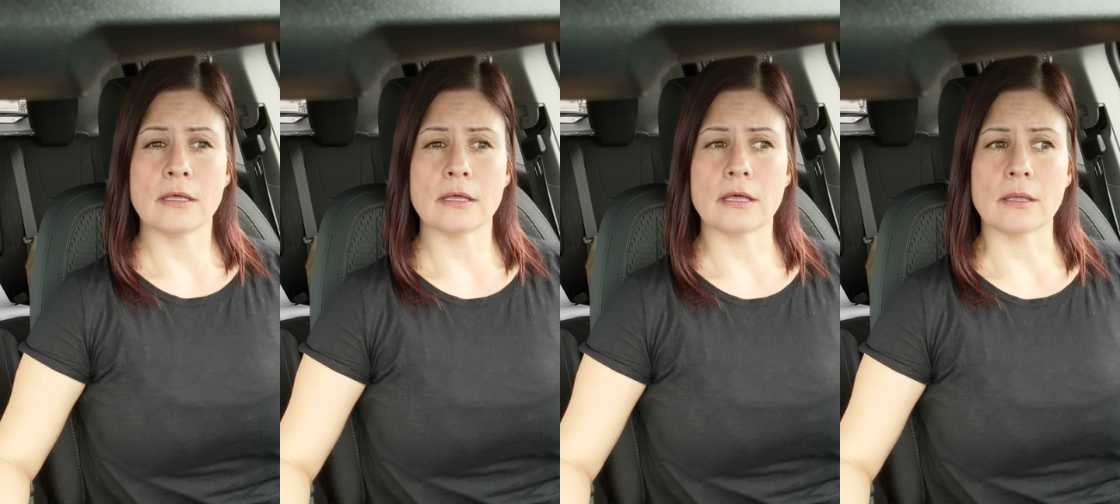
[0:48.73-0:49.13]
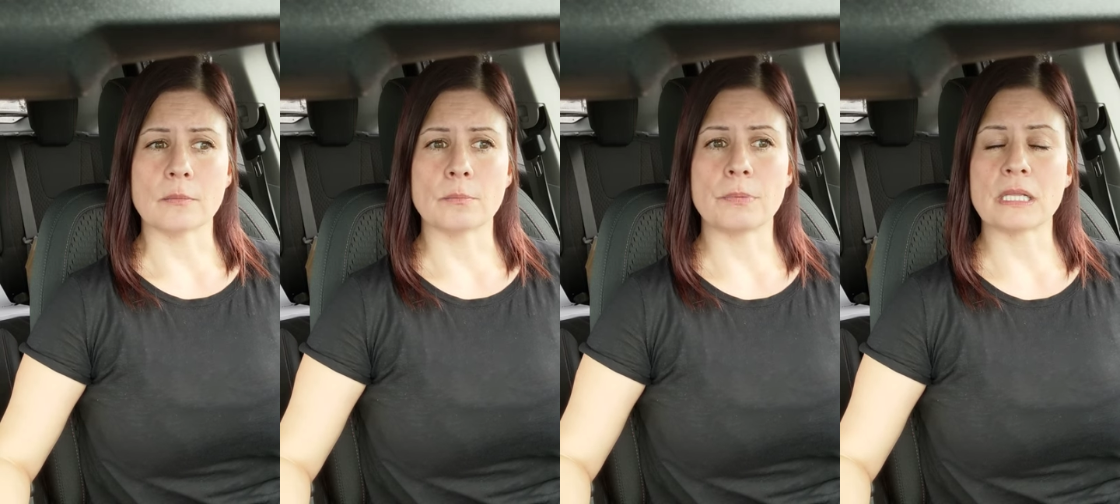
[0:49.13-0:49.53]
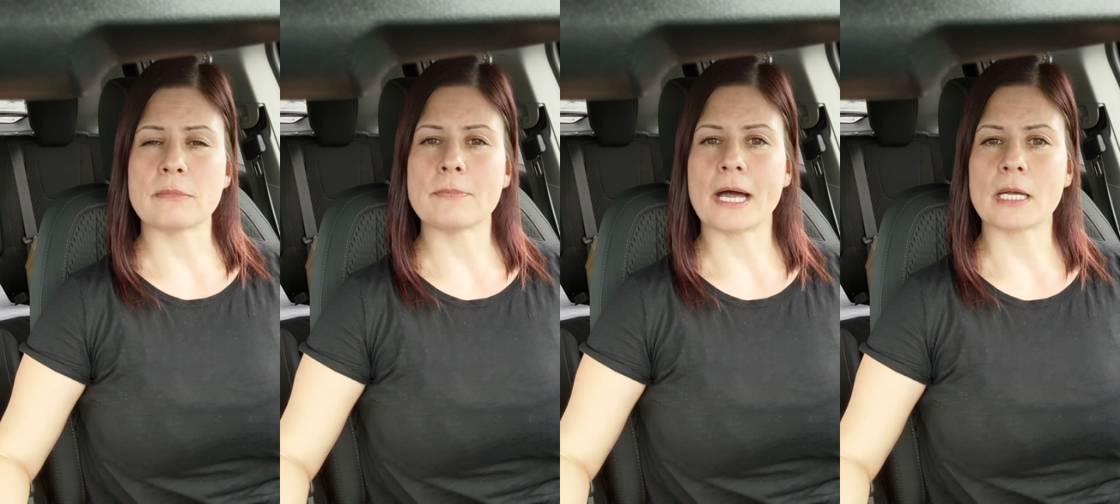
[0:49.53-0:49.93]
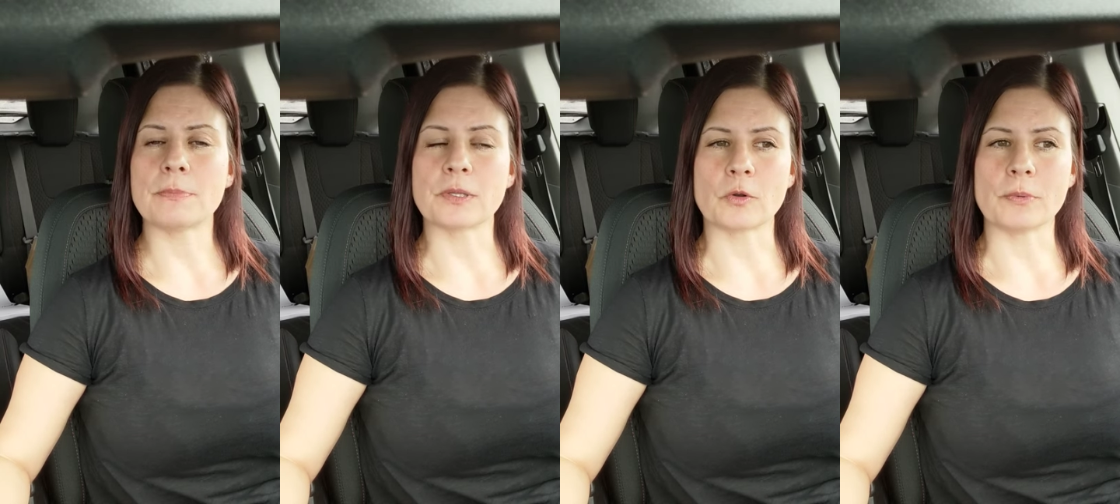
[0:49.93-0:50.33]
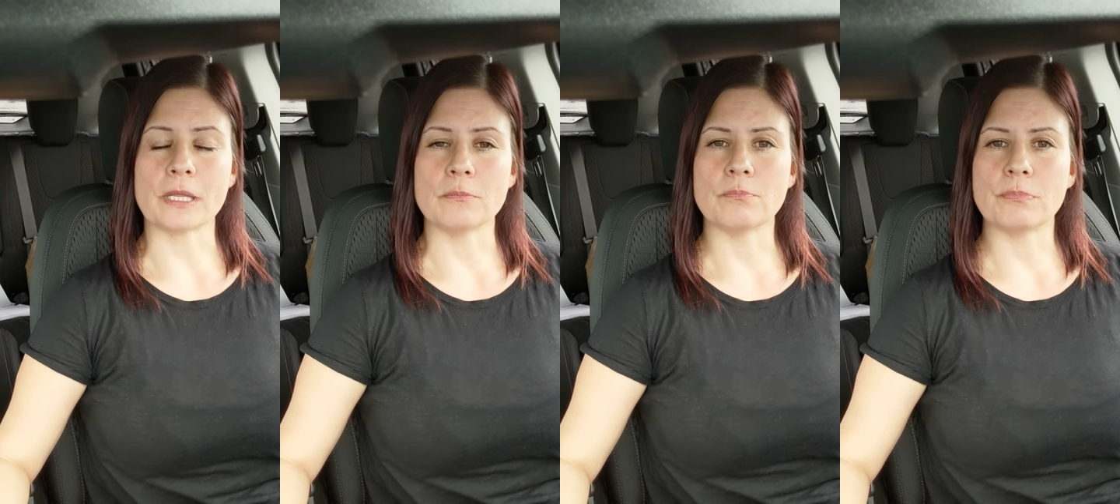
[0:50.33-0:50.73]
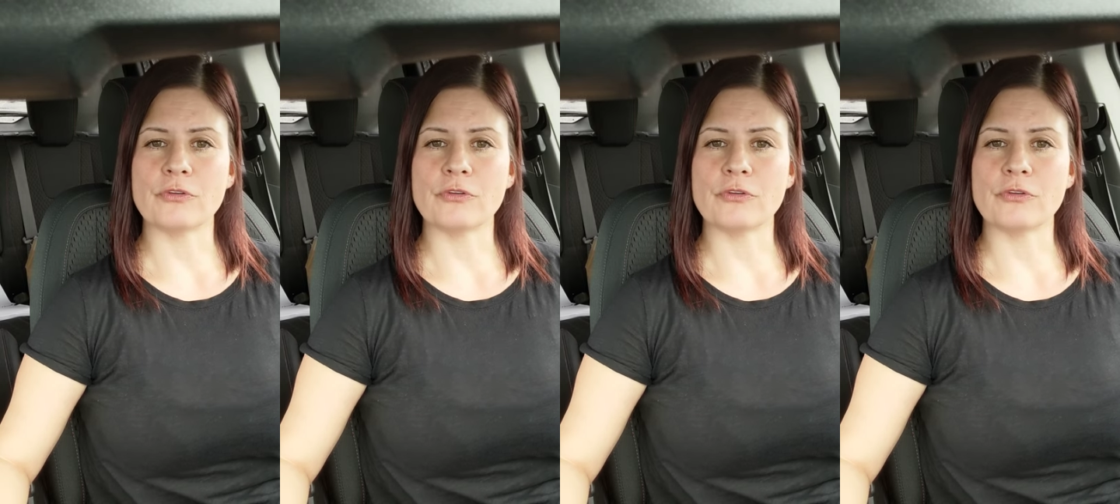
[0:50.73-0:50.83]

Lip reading: But let me back up a little bit.